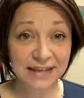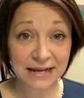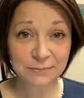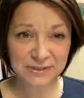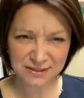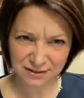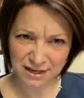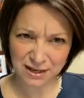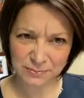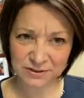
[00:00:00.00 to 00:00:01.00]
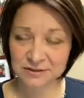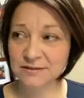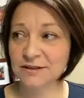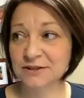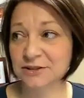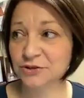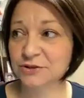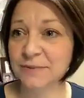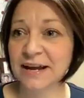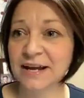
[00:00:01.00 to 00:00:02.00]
tapes, tapes, I just showed you